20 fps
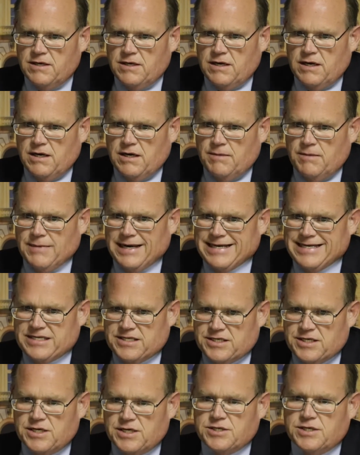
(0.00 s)
my
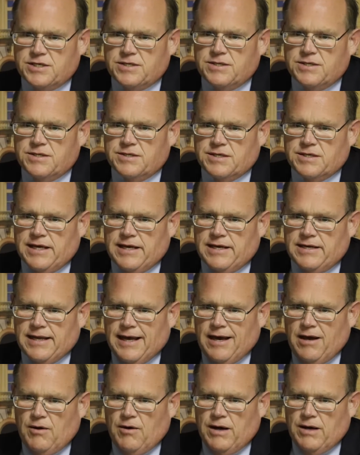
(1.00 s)
decisions and
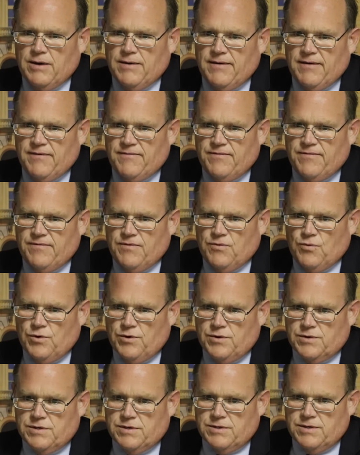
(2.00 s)
how I've
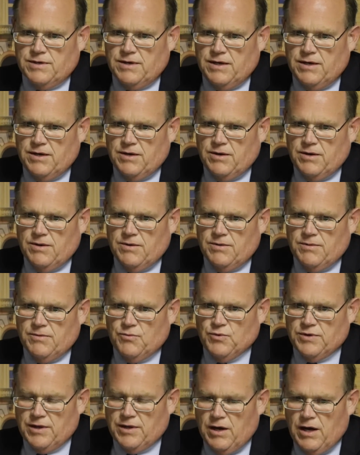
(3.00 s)
worked
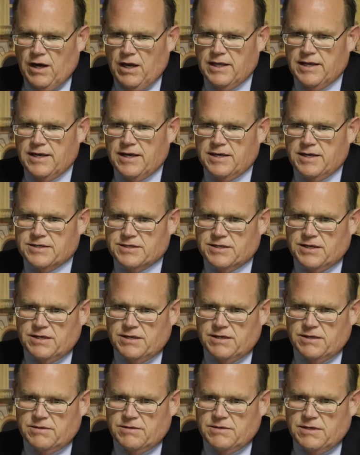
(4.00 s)
with colleagues
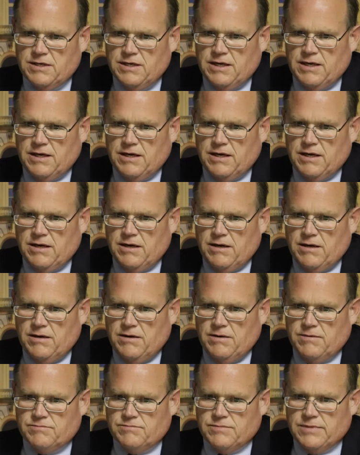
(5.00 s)

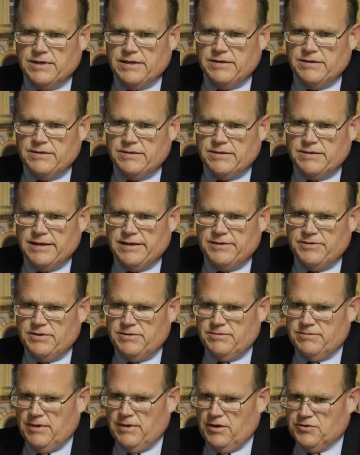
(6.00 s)
in
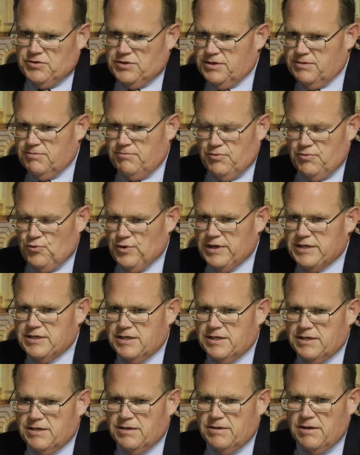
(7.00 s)
not just
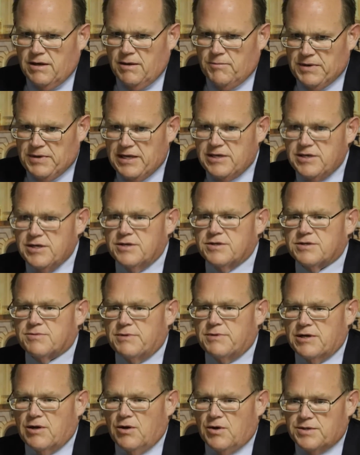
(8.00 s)
reaching opinions,
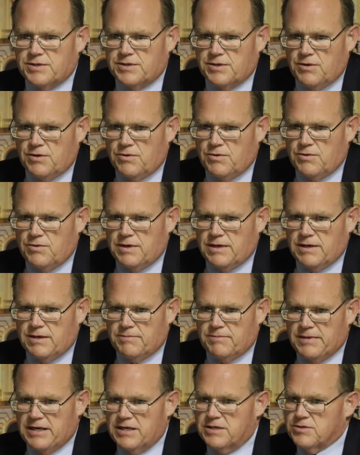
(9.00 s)
but also
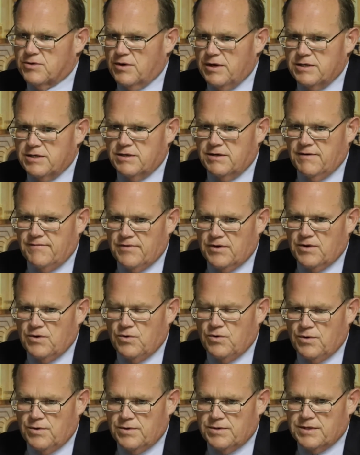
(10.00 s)
administration of the
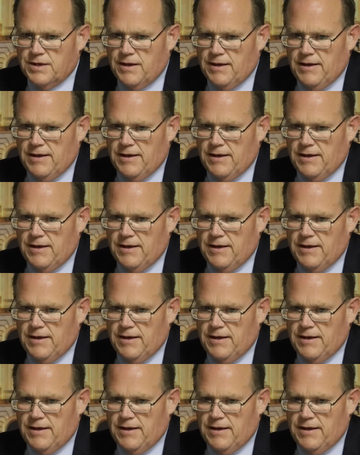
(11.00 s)
courts,